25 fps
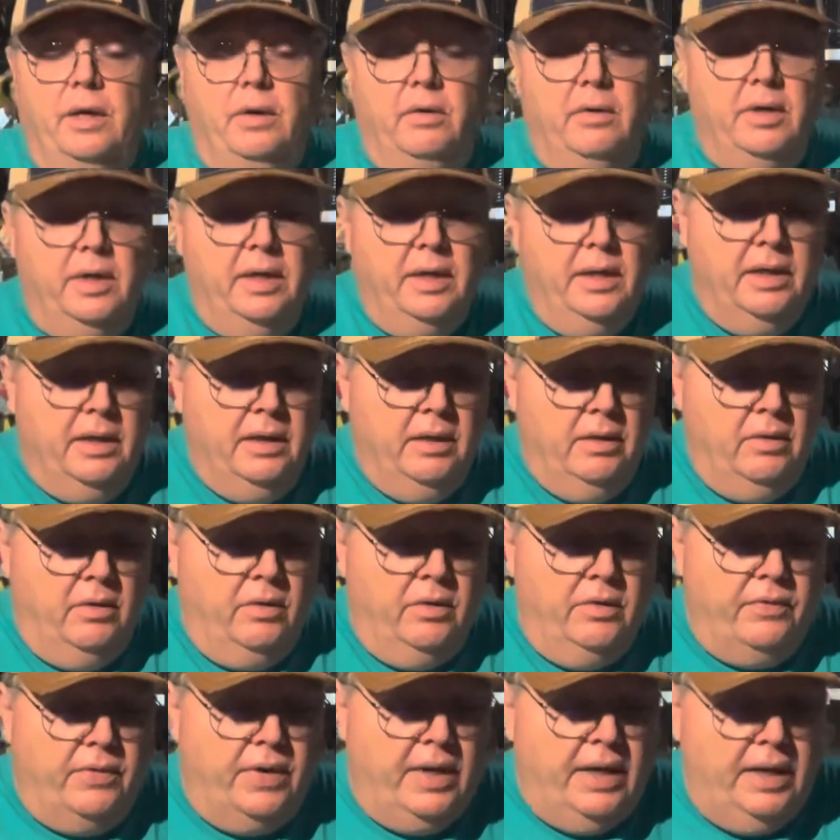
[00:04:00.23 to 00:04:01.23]
on
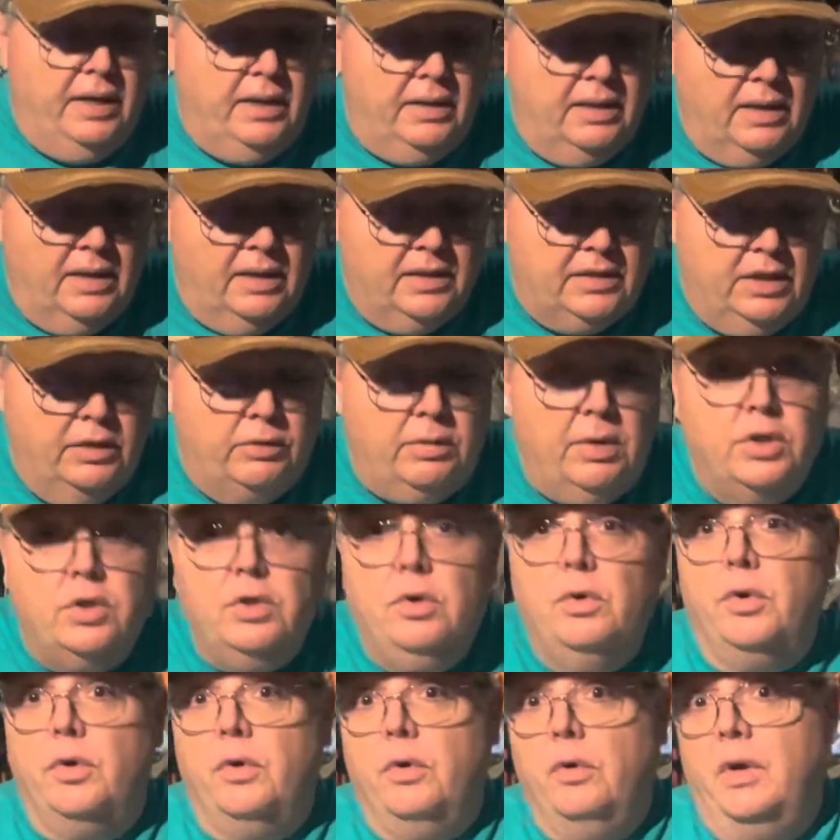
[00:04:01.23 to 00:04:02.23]
the right
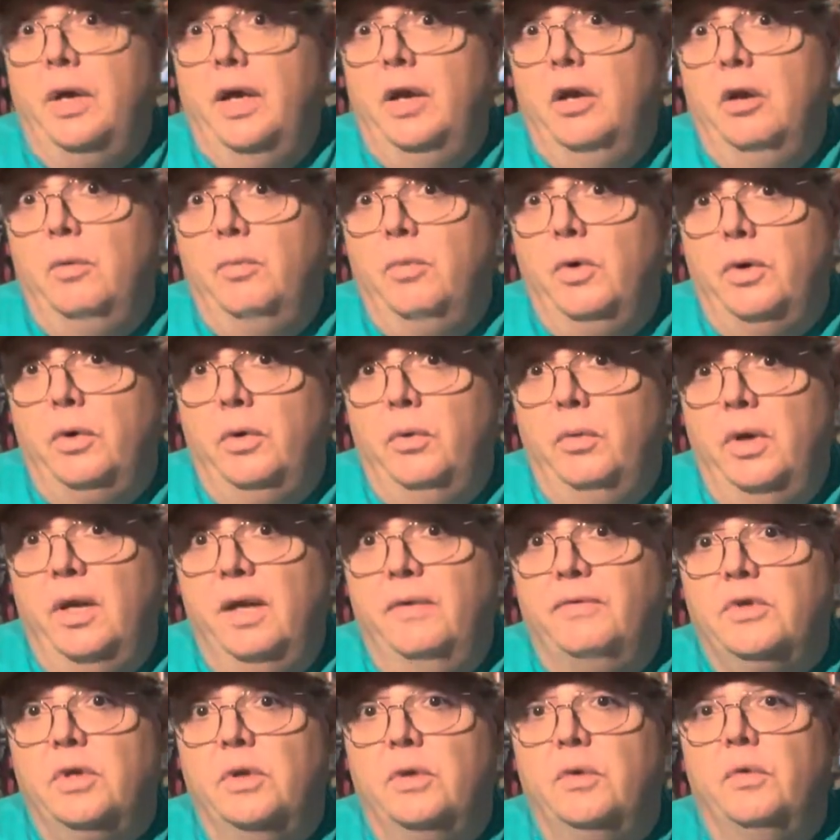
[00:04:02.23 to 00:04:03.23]
situation, or you're gonna end up with 2
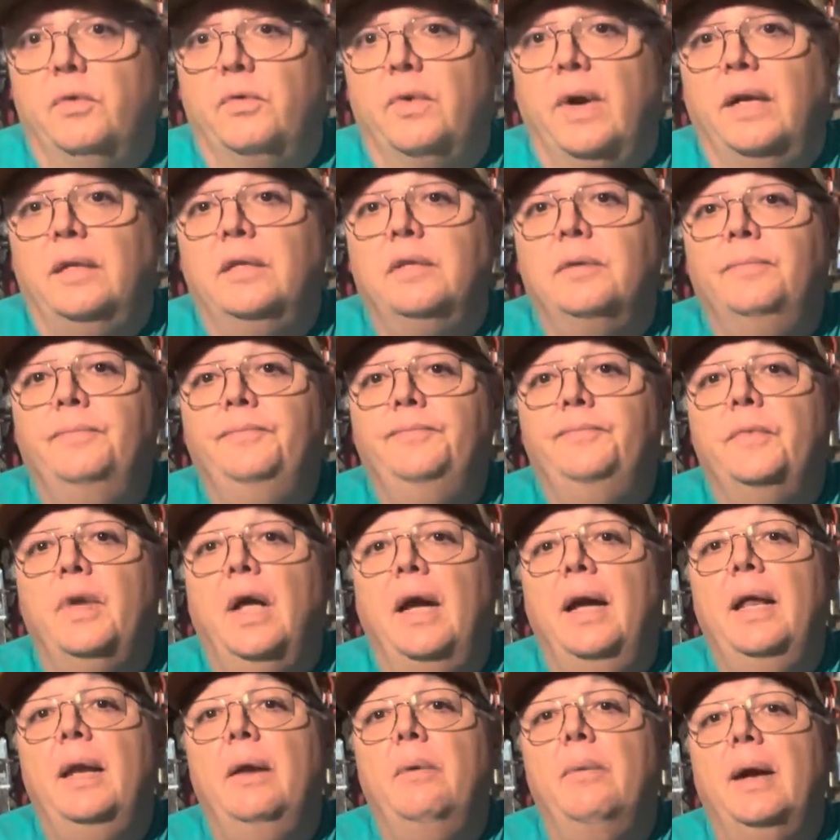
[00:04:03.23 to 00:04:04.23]
lefts and 2 rights.
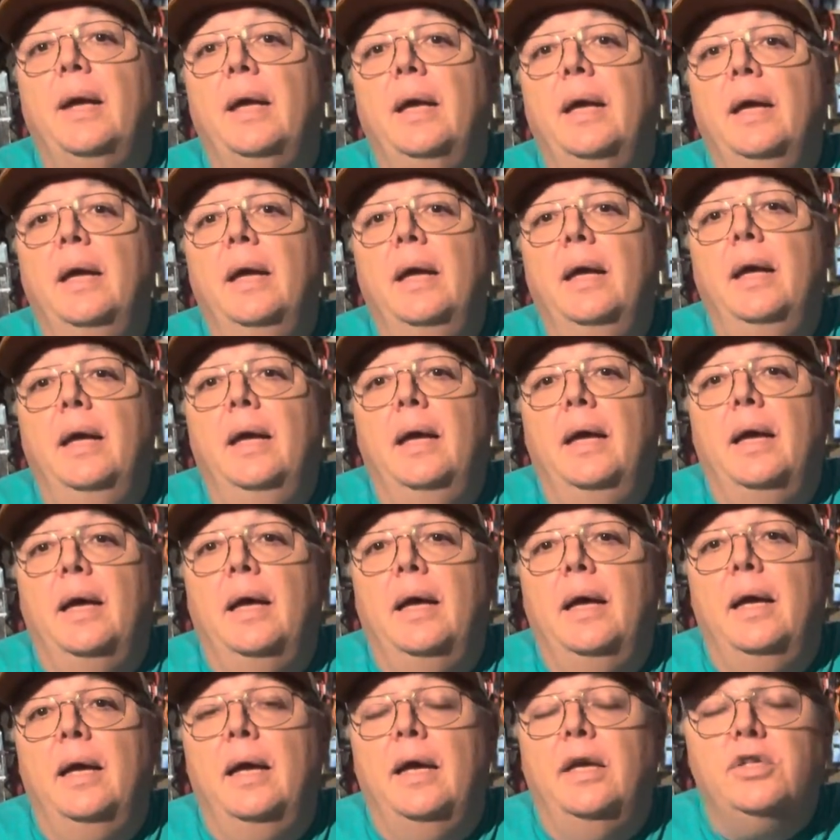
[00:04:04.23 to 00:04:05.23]
Anyway,
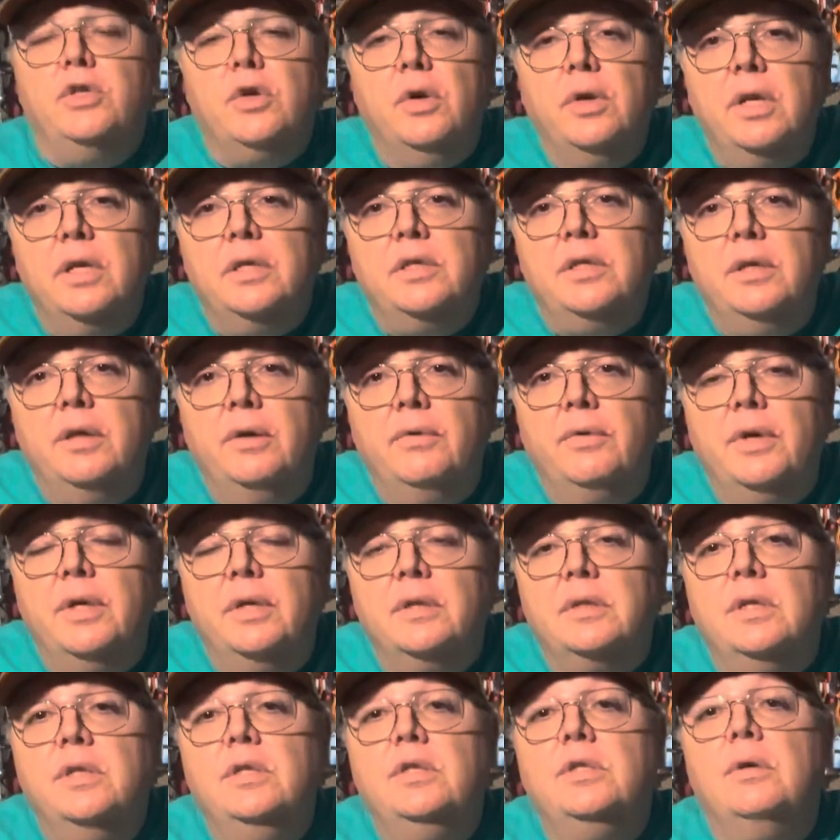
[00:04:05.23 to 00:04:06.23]
enjoy the
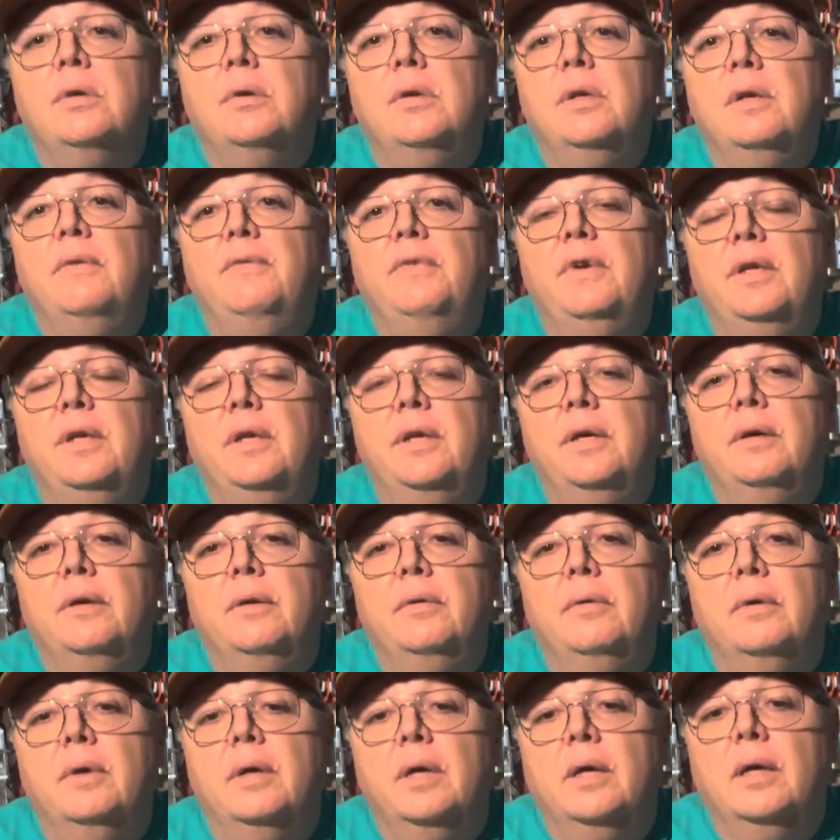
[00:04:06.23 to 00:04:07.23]
series, enjoy the
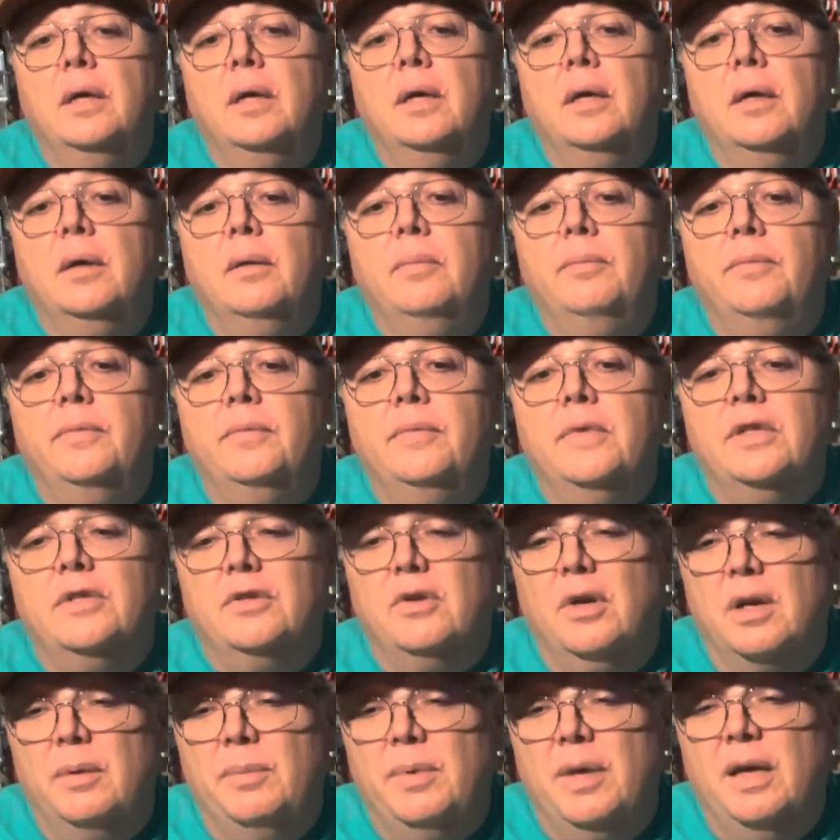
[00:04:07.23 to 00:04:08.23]
video. It's
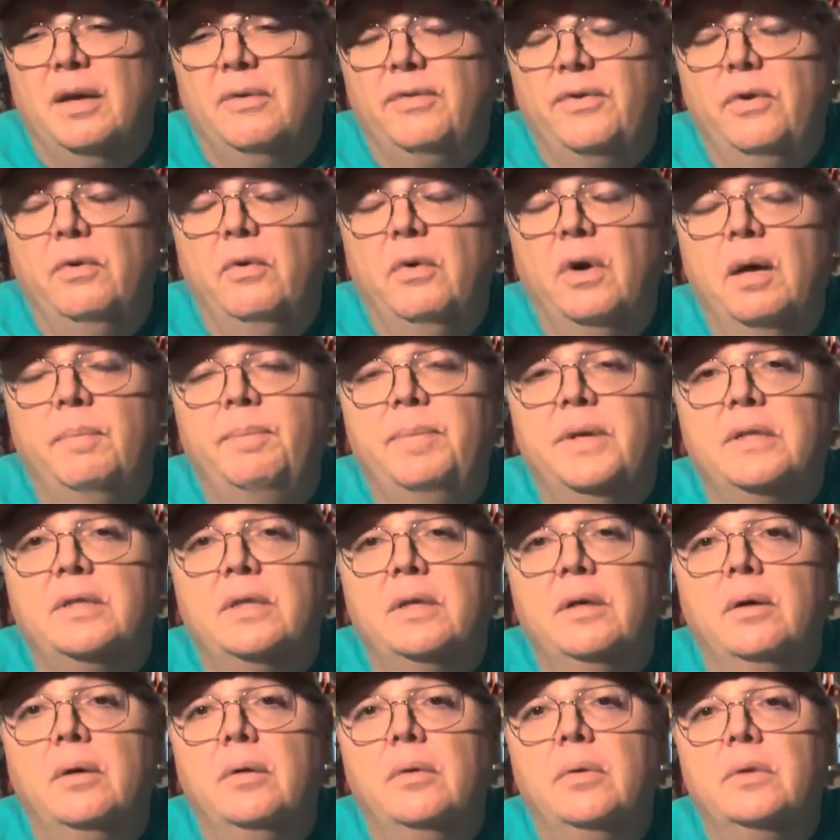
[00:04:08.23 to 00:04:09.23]
gonna be a few
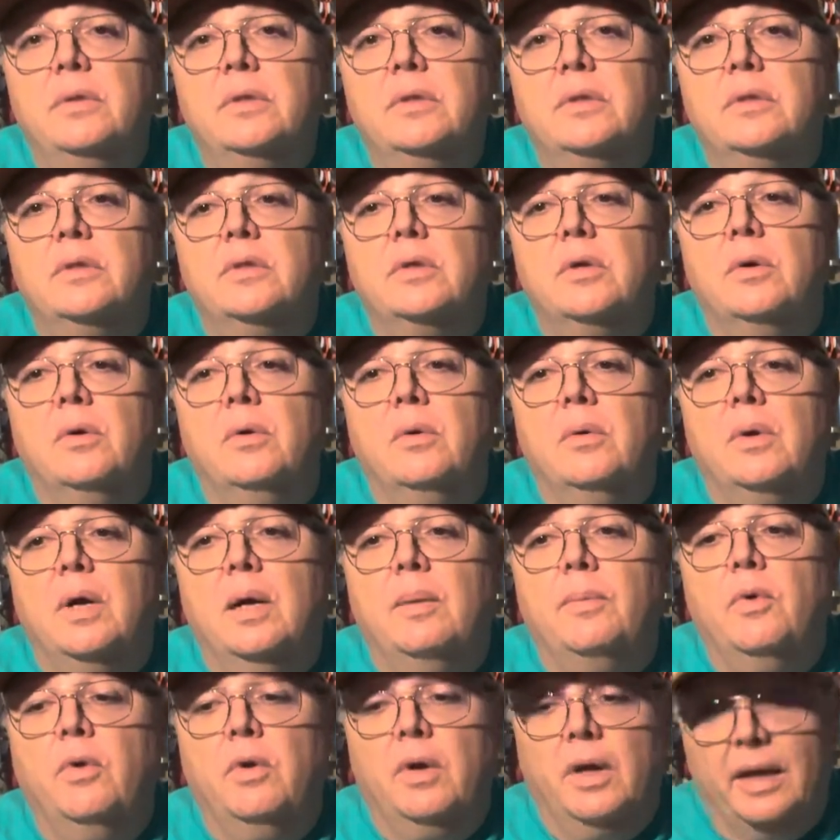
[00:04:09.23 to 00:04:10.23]
episodes, so
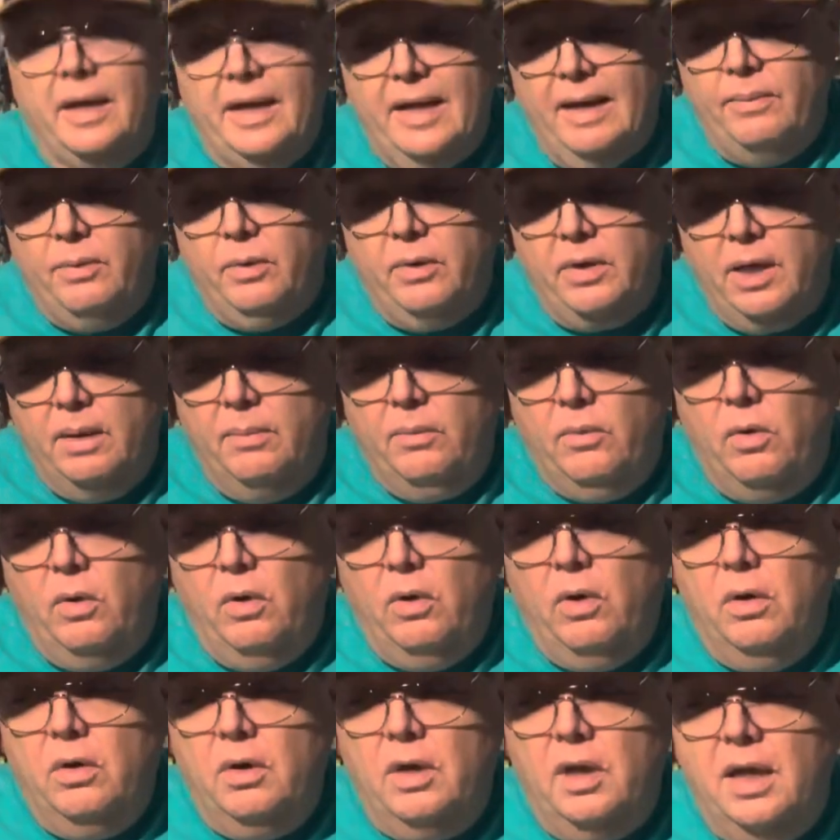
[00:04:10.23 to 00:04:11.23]
I'm gonna label them
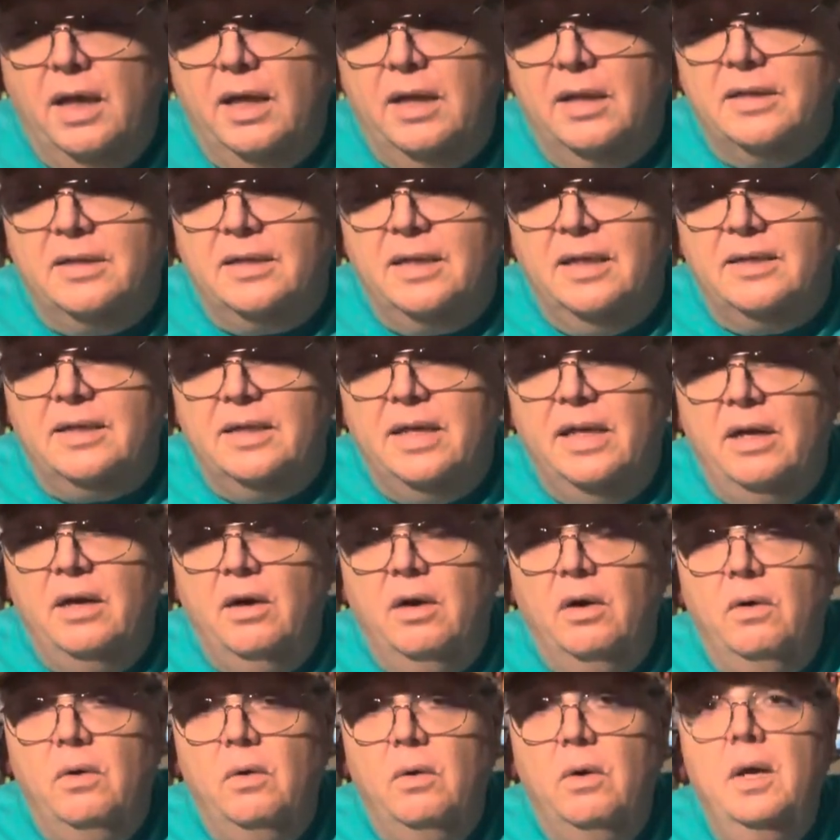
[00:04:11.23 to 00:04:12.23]
all as they
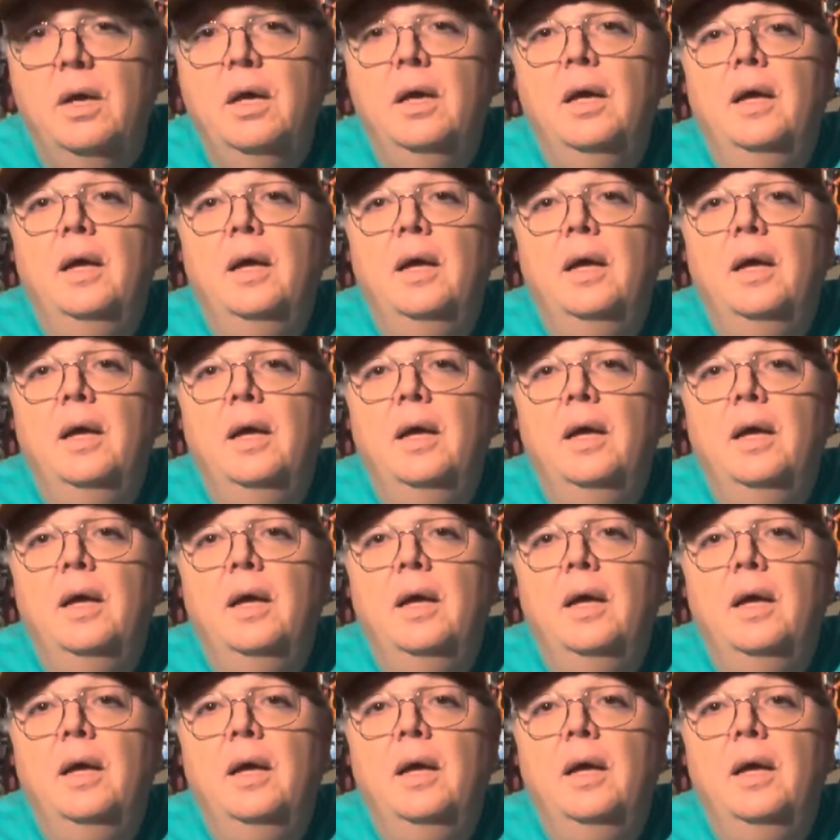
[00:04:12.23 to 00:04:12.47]
go.